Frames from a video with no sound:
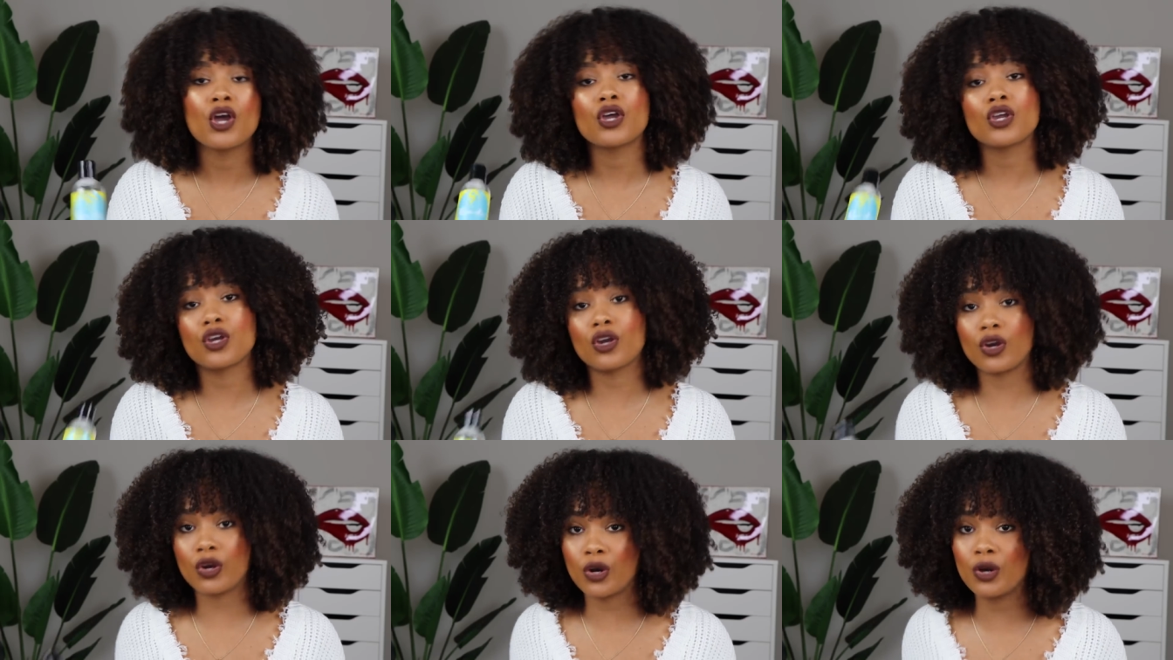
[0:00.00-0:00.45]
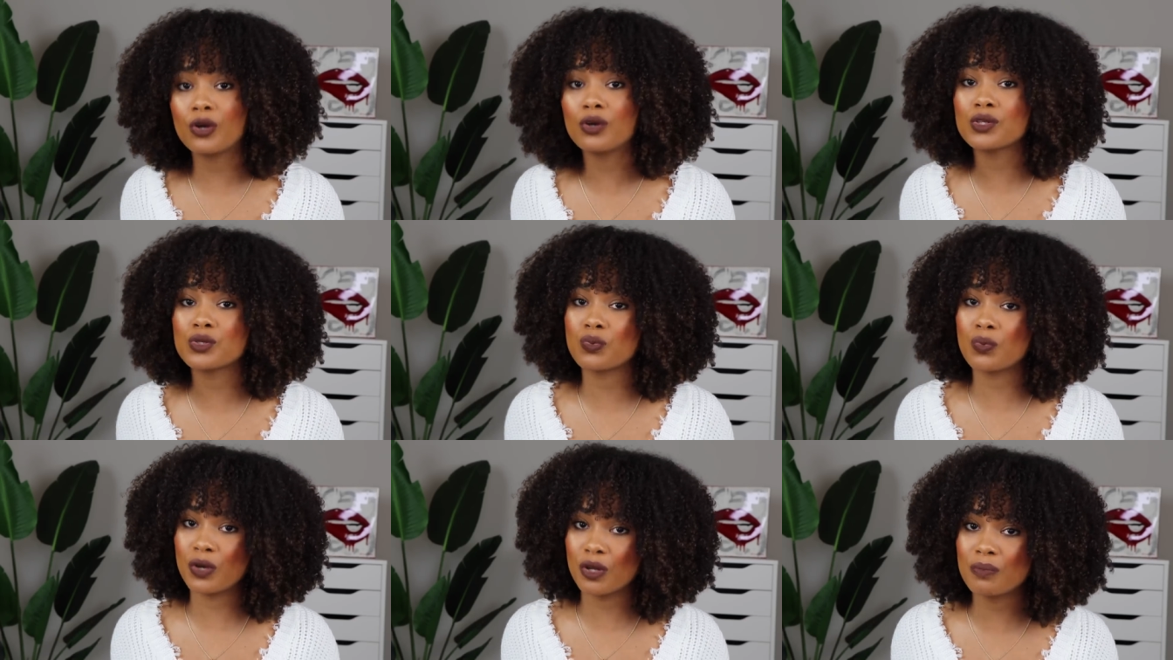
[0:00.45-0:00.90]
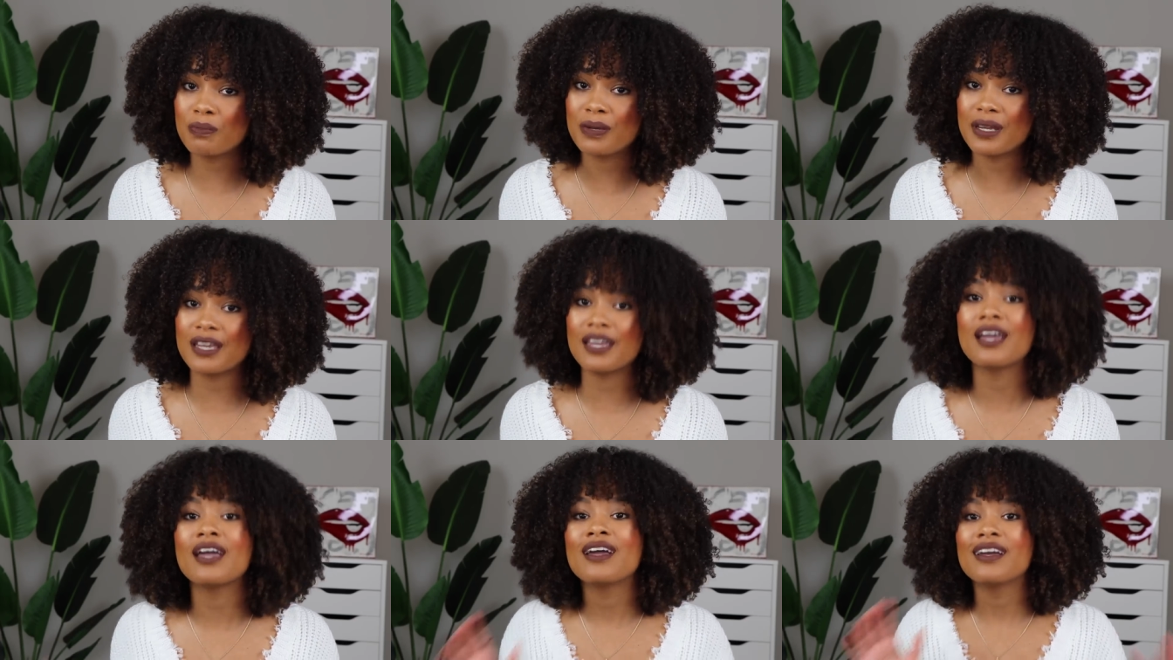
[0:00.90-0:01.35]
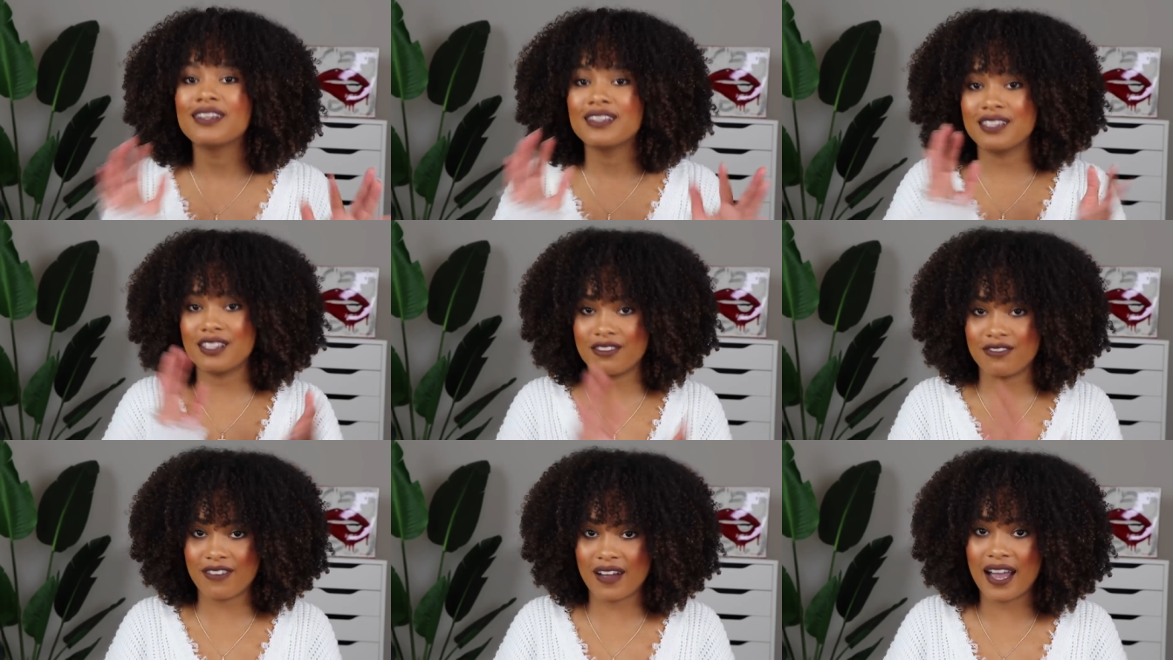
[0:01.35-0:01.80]
your curls will be
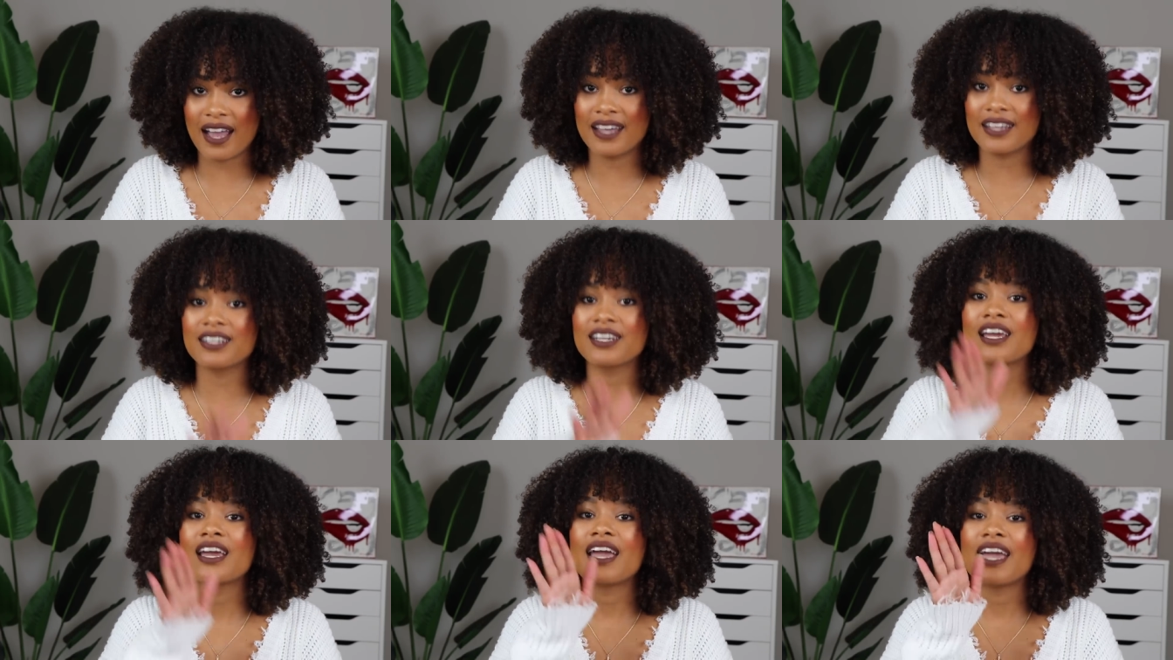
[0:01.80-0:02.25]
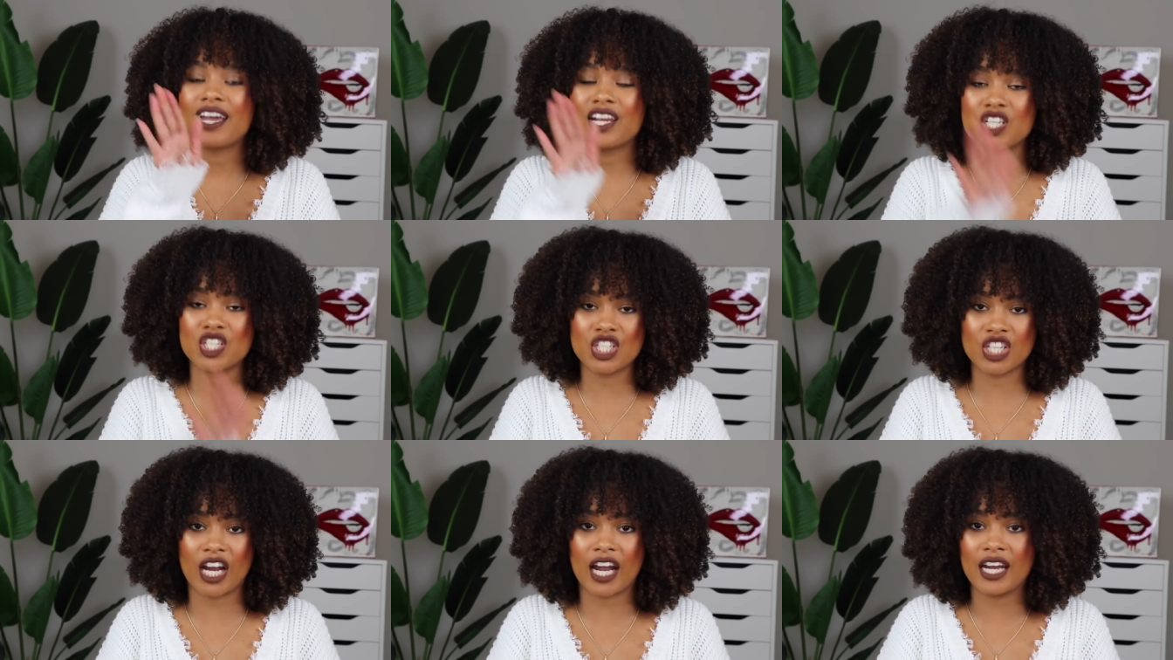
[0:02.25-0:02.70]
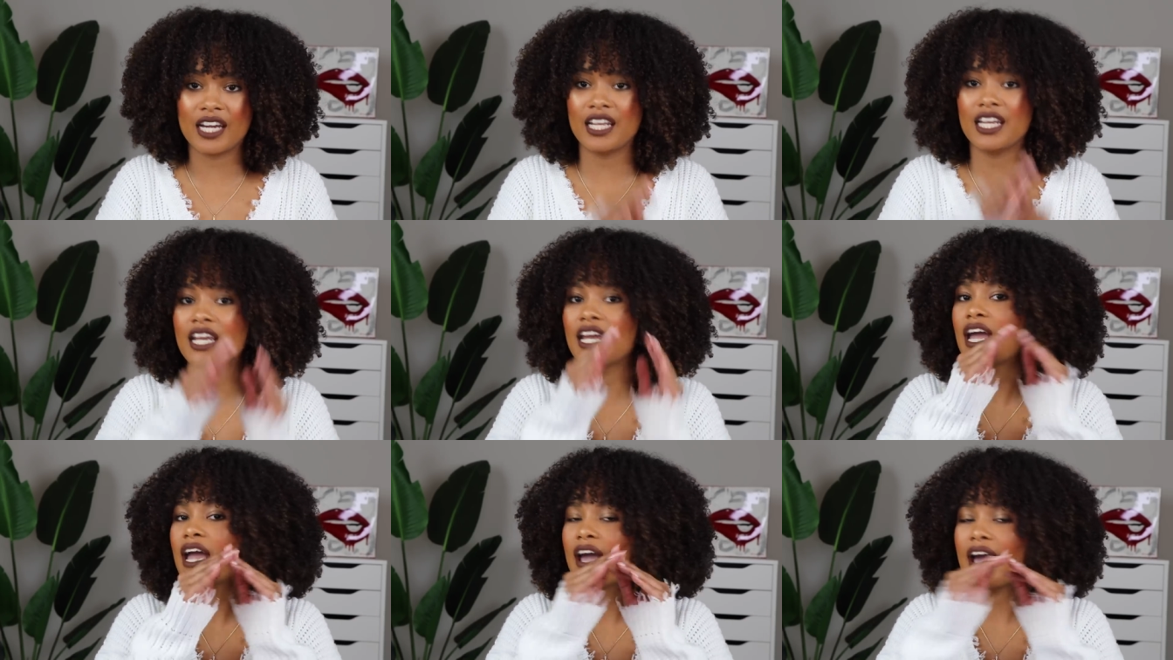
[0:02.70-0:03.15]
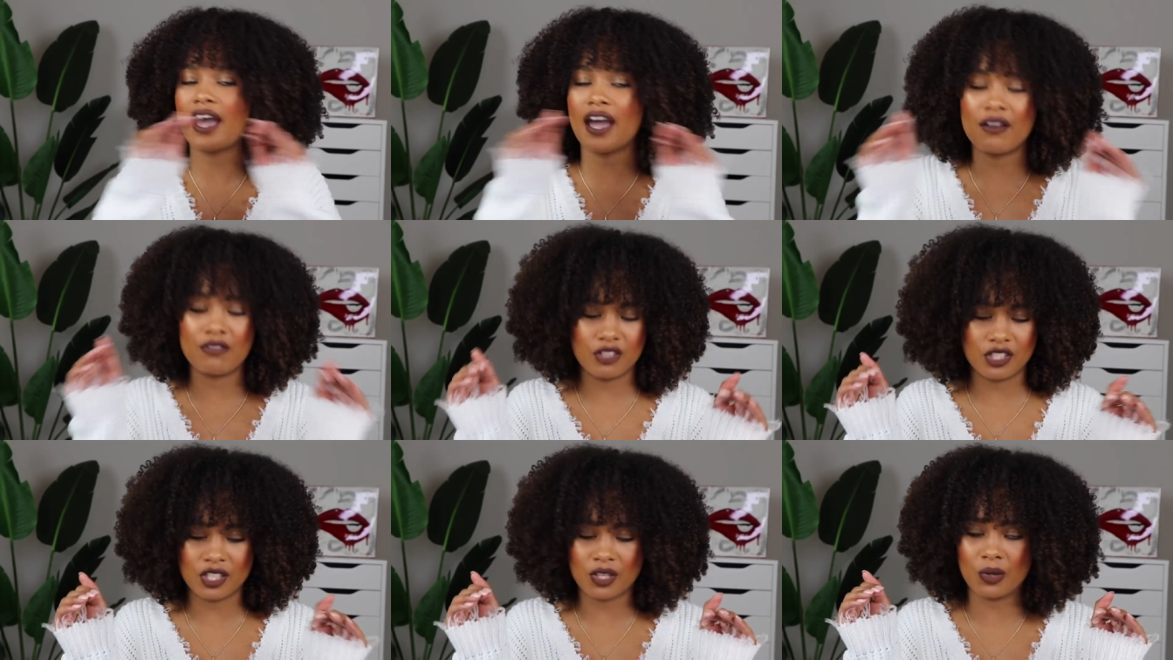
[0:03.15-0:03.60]
defined and shiny
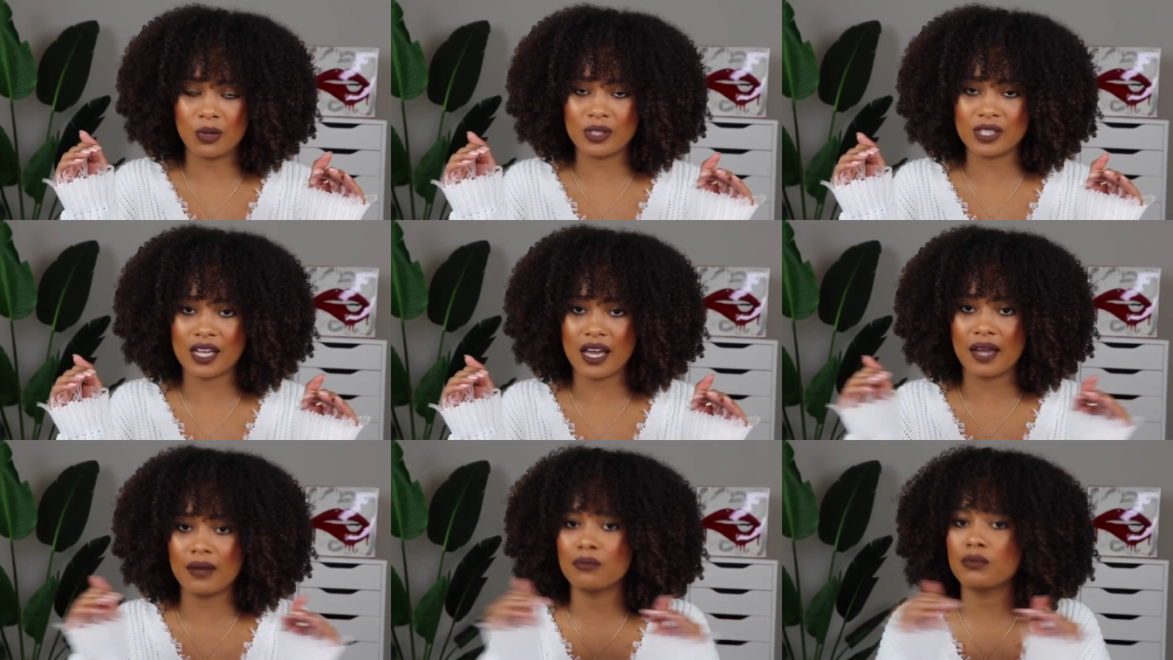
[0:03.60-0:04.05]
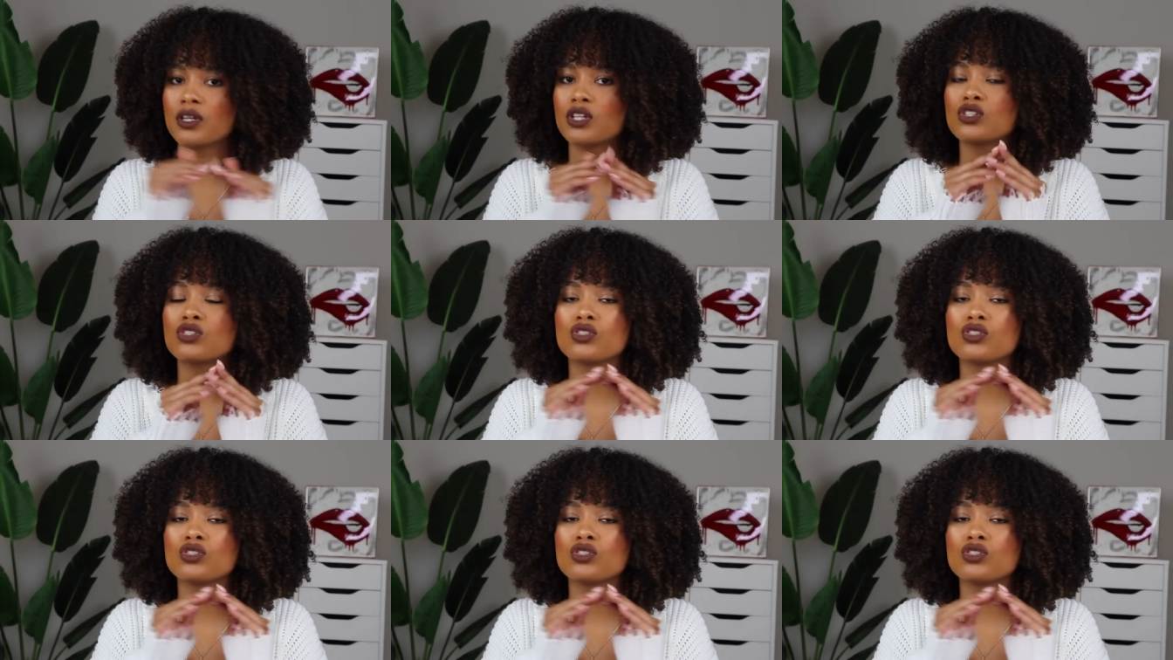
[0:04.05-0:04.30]
every single time.